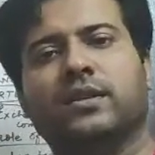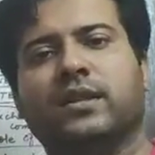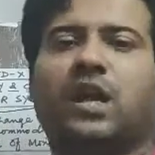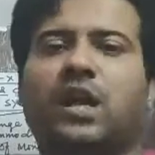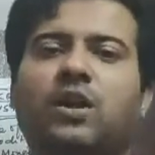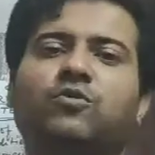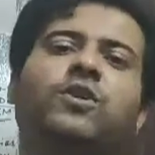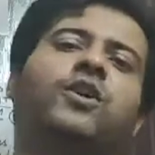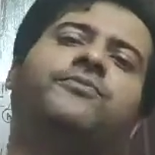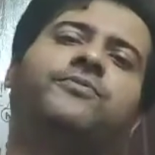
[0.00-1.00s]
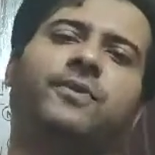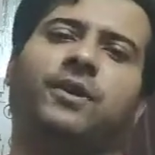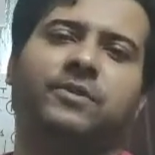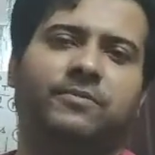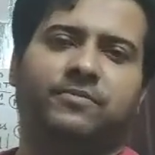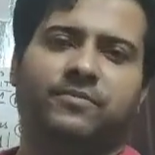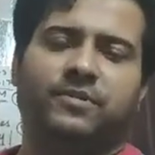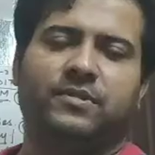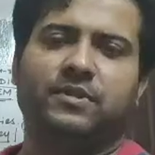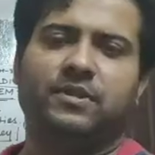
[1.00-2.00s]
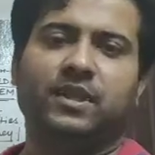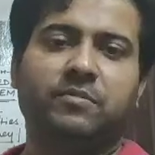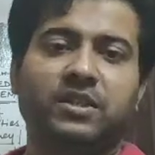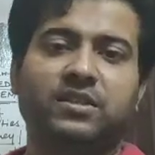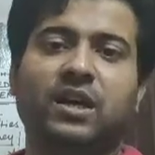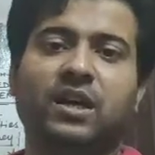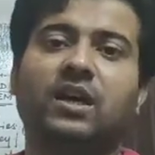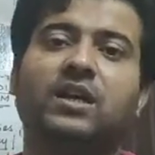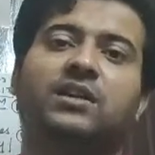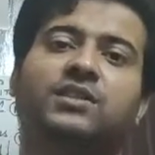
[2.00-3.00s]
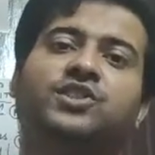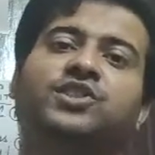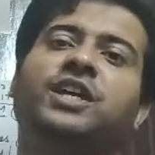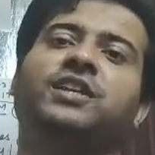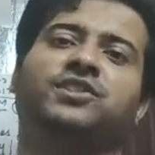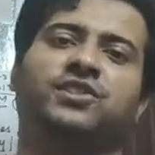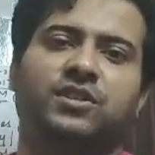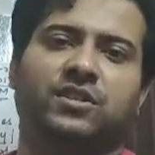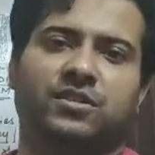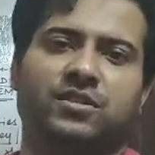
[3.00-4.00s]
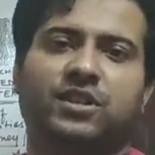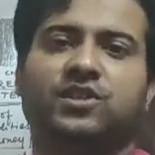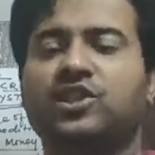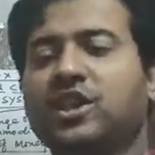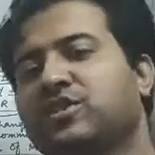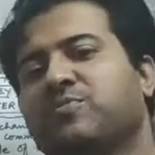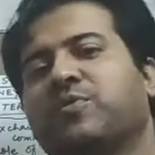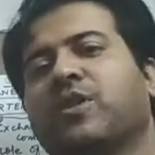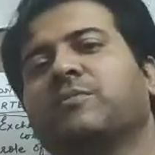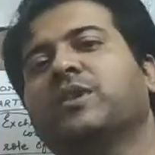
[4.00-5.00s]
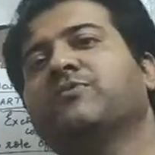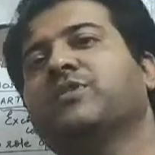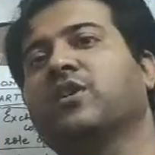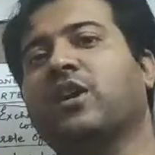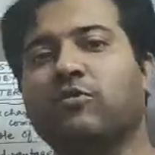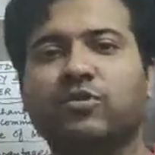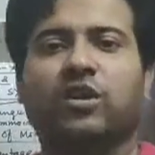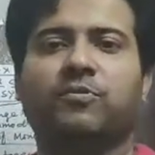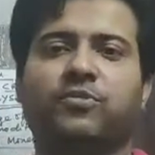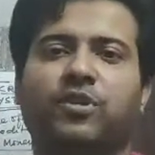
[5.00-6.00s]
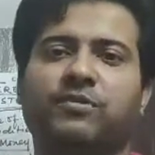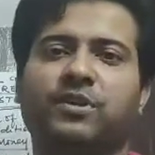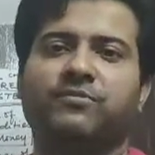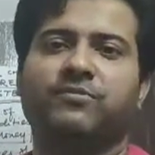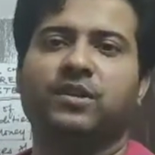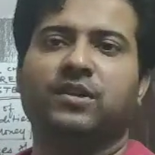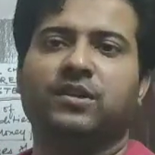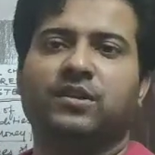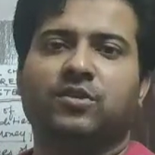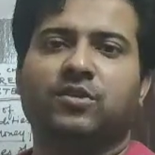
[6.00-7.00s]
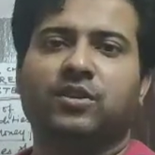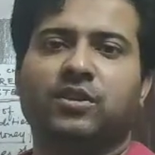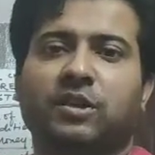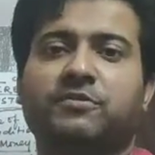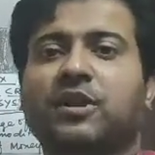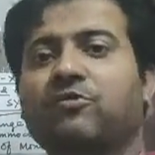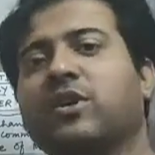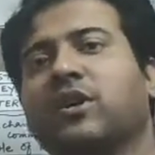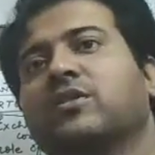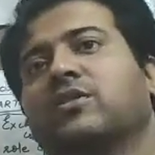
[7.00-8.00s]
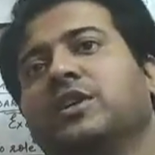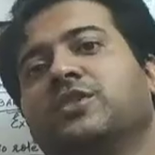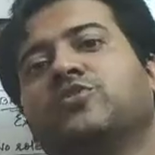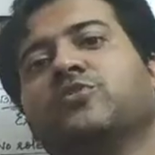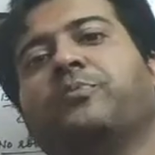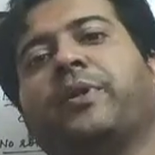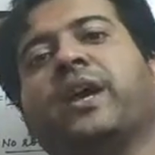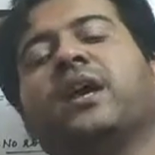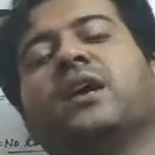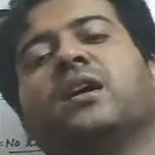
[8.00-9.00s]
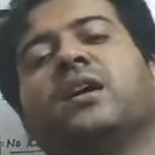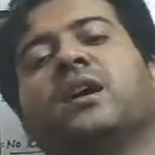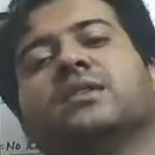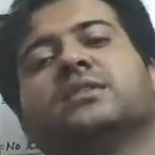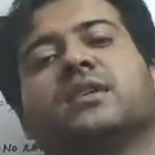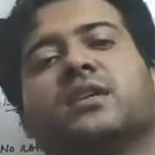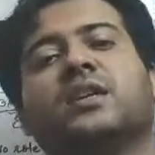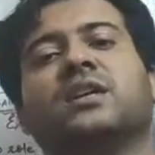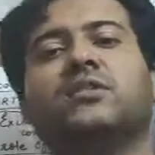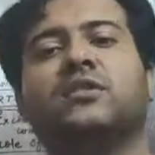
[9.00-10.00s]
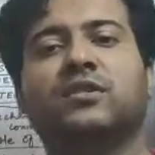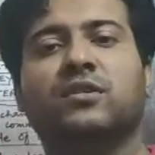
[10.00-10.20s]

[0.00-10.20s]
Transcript: the round off problem. That means the change problem, the round off problem. If someone needs to pay a certain